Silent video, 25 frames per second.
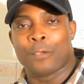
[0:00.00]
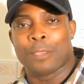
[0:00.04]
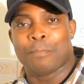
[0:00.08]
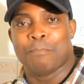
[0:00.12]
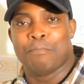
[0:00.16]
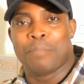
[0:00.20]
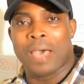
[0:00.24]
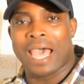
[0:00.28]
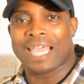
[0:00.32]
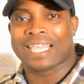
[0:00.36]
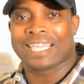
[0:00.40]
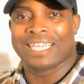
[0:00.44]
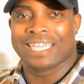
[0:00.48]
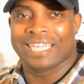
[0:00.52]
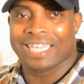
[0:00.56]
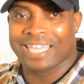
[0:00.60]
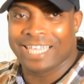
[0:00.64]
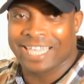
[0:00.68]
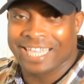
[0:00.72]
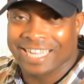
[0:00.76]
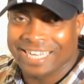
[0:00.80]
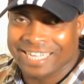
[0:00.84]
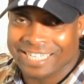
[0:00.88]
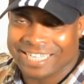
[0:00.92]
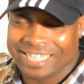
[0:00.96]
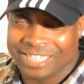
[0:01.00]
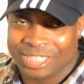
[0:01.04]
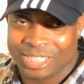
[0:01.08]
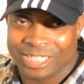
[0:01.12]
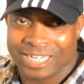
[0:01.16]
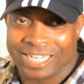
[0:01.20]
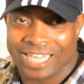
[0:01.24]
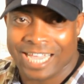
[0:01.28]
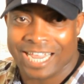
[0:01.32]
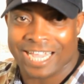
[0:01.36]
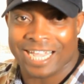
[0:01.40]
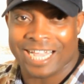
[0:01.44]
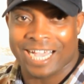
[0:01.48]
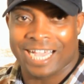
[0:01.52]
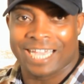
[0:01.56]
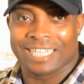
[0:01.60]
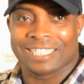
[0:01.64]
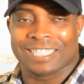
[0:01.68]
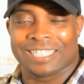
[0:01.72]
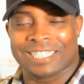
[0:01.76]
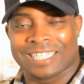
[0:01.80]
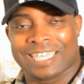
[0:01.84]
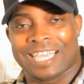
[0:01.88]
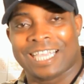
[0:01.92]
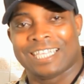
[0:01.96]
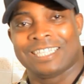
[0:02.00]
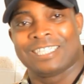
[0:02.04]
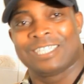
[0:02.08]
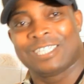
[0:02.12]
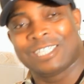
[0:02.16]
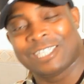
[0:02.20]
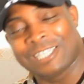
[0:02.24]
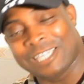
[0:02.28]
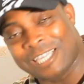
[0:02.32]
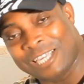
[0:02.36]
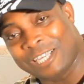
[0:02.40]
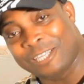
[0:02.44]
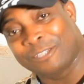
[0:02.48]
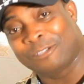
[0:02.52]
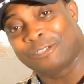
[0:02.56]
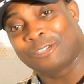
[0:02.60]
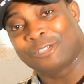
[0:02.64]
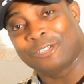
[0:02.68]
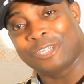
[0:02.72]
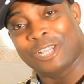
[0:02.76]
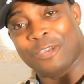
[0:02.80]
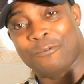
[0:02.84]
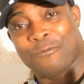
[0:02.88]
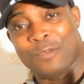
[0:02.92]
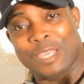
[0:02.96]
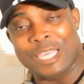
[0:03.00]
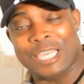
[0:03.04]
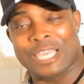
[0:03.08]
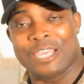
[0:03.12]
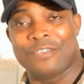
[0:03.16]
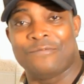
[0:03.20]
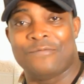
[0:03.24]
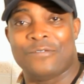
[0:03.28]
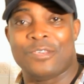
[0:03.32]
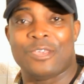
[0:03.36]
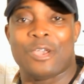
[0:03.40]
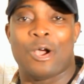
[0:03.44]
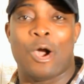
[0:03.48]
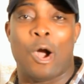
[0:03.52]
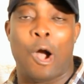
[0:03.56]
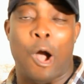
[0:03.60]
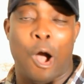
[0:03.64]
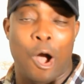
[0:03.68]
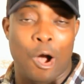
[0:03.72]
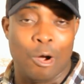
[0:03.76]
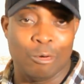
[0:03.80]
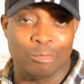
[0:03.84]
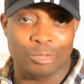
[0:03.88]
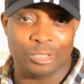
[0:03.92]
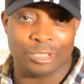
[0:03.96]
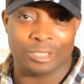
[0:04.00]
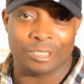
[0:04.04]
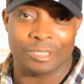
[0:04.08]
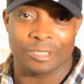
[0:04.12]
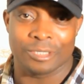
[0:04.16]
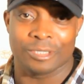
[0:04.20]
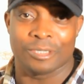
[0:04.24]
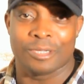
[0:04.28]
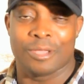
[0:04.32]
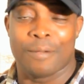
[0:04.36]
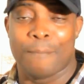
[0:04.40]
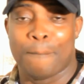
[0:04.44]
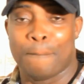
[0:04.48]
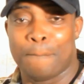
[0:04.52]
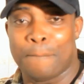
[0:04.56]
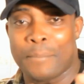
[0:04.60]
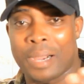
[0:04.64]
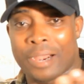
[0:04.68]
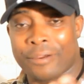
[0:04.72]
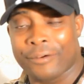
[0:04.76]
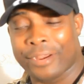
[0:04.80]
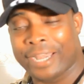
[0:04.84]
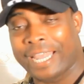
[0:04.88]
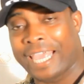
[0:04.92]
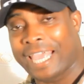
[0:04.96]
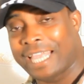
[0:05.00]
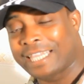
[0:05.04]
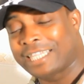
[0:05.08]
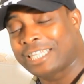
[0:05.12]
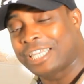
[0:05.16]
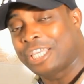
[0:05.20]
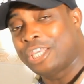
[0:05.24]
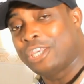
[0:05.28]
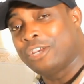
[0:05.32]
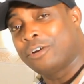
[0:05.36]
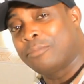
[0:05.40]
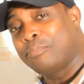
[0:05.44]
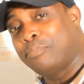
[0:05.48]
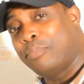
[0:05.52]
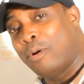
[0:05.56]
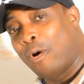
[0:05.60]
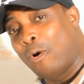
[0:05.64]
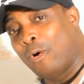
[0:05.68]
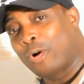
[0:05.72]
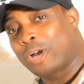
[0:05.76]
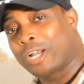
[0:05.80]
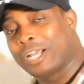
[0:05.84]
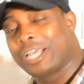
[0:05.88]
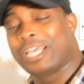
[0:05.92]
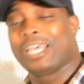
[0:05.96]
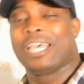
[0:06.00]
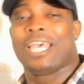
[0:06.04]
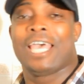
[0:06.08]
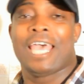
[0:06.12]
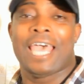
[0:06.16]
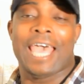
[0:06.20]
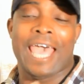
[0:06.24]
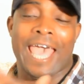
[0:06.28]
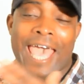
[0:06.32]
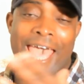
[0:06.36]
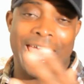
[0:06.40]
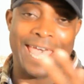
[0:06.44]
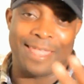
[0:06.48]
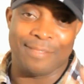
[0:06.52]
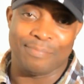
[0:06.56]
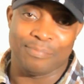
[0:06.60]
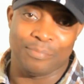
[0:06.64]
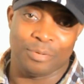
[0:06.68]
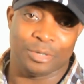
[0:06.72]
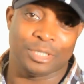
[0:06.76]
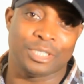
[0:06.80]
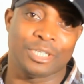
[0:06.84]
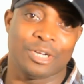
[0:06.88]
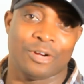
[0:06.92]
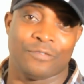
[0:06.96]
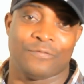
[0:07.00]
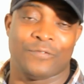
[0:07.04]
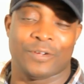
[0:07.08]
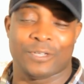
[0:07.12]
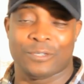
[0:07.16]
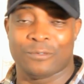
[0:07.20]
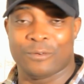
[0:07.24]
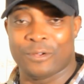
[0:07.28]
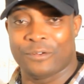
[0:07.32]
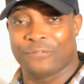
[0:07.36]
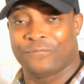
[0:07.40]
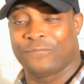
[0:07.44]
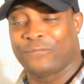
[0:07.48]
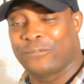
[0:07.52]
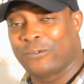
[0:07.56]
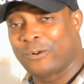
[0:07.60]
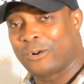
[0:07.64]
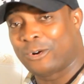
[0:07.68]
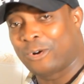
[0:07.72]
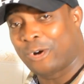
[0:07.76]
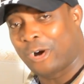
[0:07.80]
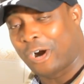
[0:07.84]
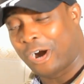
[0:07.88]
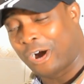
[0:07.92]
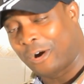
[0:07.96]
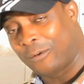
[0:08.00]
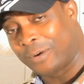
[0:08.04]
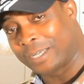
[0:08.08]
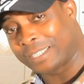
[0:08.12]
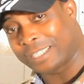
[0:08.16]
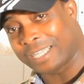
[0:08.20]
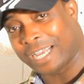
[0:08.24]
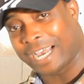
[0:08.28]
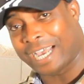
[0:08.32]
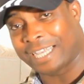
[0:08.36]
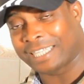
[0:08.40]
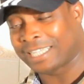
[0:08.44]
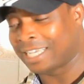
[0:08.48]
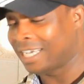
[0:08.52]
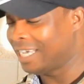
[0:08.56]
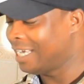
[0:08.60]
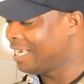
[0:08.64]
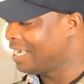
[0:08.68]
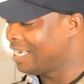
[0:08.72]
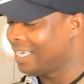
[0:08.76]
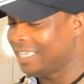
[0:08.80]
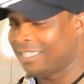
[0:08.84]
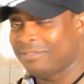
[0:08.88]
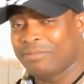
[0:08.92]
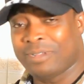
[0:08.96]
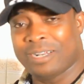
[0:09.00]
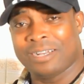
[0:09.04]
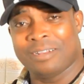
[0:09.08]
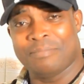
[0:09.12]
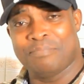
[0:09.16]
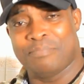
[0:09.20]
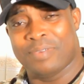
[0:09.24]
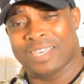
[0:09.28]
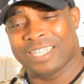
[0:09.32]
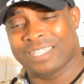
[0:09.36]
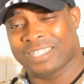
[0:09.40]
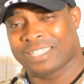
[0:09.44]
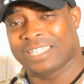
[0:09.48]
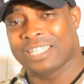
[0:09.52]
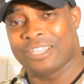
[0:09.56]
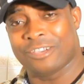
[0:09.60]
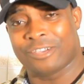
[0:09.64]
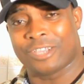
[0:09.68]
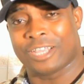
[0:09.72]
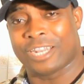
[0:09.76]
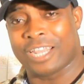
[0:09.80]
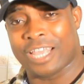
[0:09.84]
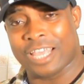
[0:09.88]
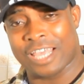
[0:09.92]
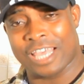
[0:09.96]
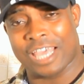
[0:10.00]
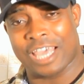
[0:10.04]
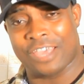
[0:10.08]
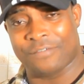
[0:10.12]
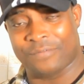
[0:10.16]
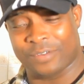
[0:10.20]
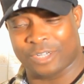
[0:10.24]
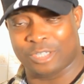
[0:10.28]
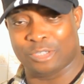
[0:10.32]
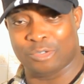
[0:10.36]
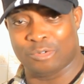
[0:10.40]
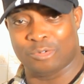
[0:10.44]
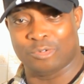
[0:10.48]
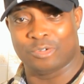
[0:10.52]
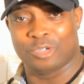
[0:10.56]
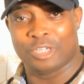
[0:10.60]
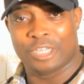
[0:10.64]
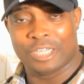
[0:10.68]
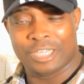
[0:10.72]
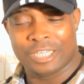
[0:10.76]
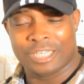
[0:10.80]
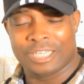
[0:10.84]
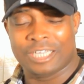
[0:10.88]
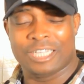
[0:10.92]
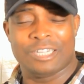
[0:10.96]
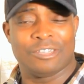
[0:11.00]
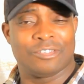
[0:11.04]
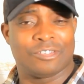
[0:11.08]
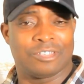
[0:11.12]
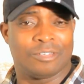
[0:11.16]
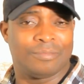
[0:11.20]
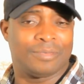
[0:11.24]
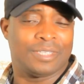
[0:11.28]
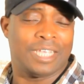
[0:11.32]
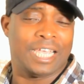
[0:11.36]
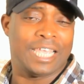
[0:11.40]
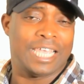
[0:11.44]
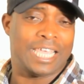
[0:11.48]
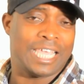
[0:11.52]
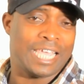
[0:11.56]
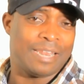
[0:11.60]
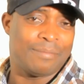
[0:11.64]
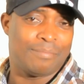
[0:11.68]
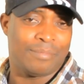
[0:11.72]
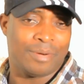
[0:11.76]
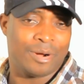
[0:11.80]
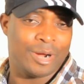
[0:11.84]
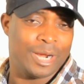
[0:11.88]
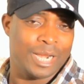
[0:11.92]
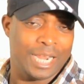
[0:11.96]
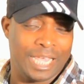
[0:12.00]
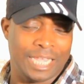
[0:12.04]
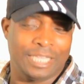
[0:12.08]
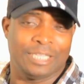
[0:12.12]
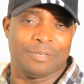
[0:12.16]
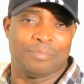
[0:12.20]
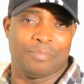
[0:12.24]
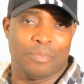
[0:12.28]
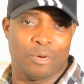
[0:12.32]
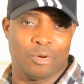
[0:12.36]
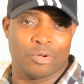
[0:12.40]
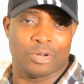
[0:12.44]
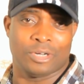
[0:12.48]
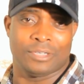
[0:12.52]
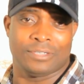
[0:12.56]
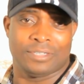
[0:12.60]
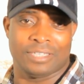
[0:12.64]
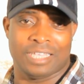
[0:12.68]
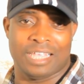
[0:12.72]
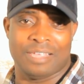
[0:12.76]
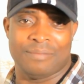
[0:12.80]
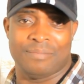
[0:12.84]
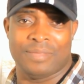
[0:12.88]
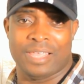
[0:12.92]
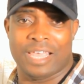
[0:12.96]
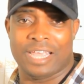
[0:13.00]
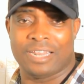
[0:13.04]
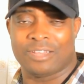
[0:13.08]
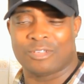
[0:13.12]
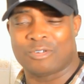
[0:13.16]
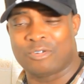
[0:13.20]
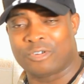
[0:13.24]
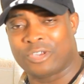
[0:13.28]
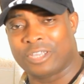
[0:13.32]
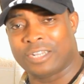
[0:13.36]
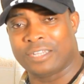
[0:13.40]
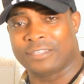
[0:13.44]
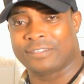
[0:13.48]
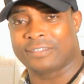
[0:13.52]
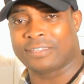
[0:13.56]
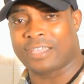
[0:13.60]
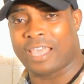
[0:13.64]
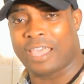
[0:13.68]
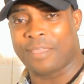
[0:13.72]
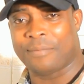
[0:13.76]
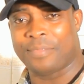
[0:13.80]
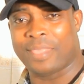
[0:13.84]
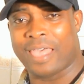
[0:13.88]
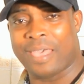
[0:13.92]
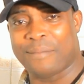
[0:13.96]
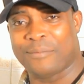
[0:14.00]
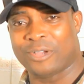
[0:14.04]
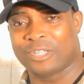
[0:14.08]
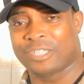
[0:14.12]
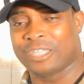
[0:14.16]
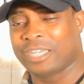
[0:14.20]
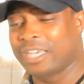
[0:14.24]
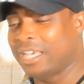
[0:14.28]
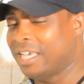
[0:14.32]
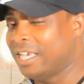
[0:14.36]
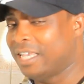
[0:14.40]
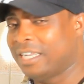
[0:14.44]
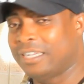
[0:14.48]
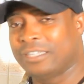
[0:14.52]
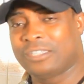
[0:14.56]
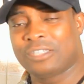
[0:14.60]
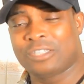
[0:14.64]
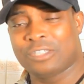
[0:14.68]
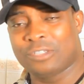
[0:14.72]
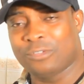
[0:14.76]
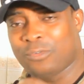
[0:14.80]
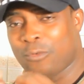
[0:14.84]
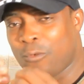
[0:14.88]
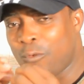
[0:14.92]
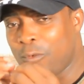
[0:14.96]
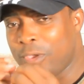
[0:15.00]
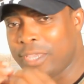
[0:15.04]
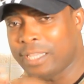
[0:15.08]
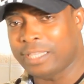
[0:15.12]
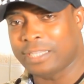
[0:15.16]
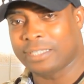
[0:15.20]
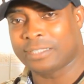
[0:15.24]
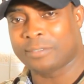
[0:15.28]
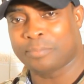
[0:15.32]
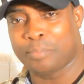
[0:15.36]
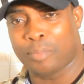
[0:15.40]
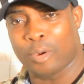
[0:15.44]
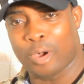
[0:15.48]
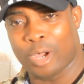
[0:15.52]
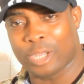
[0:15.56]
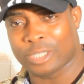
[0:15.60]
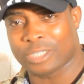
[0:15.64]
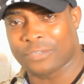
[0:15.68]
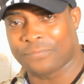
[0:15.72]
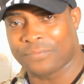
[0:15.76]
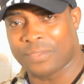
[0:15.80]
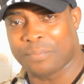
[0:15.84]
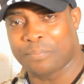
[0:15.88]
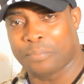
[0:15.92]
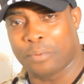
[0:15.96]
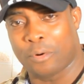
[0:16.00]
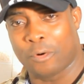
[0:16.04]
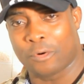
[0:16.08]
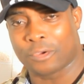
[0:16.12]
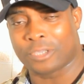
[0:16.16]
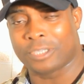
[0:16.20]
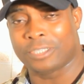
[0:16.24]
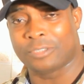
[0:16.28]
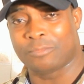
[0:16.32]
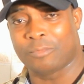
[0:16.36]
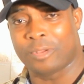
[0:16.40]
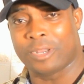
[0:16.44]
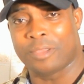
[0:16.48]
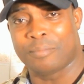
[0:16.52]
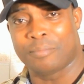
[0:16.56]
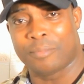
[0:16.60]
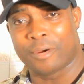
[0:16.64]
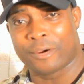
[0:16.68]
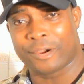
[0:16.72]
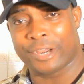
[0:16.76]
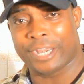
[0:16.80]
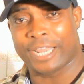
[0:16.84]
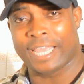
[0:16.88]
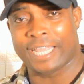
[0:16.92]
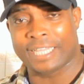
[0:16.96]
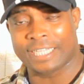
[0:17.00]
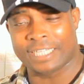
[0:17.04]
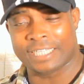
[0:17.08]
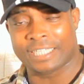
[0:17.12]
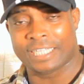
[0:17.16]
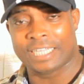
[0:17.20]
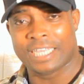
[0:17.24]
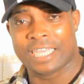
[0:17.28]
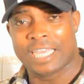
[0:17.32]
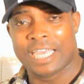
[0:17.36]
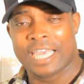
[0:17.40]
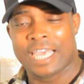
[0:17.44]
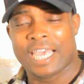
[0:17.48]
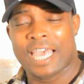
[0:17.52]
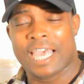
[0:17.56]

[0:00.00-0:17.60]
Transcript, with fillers: we're back in the kitchen again guys as you can see today we give you how to marinate your pork and put it on for 24 hours guys it's one of the best thing you can ever do you know sometimes you can marinate your pork the same day and cook it the same day but the sweetest part of the pork is when you marinate it